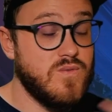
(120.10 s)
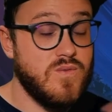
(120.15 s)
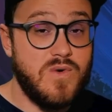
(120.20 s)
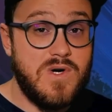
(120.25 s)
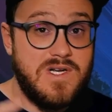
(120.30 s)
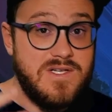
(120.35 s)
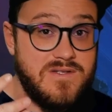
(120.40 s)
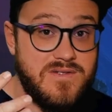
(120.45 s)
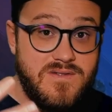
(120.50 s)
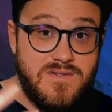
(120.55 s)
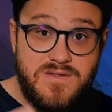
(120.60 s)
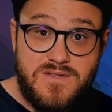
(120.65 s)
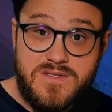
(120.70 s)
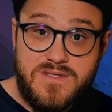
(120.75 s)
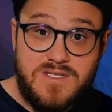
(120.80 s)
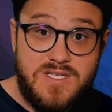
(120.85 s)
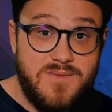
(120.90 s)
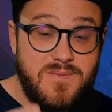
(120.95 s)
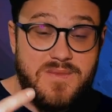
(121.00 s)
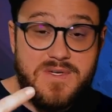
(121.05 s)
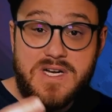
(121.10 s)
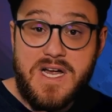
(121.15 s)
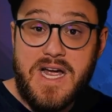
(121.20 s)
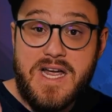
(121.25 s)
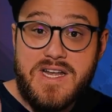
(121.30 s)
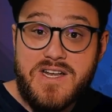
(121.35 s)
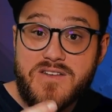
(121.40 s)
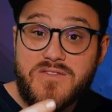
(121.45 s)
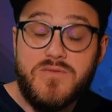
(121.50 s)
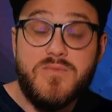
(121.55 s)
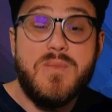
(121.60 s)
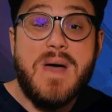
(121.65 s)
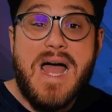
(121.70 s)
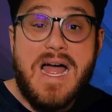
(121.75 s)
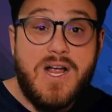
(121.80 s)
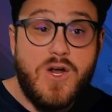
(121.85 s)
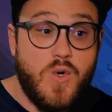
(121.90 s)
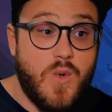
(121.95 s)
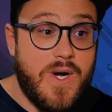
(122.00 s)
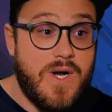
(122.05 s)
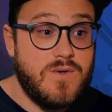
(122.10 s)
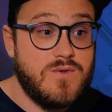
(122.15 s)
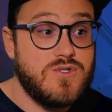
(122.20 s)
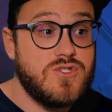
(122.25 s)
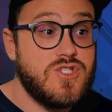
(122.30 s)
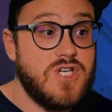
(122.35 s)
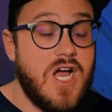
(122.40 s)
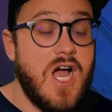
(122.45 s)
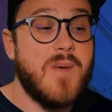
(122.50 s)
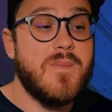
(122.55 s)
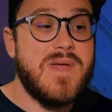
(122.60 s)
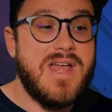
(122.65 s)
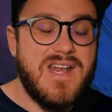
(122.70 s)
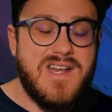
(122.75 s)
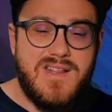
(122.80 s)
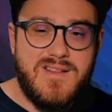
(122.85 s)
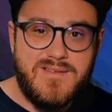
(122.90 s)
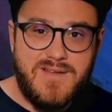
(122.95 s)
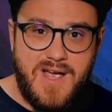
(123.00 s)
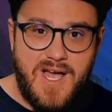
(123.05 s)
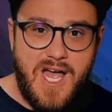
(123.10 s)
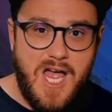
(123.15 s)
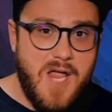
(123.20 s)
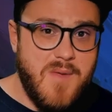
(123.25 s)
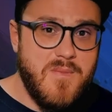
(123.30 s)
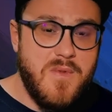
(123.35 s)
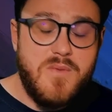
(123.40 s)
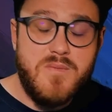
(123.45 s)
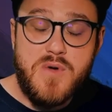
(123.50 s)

run some kind of background job anytime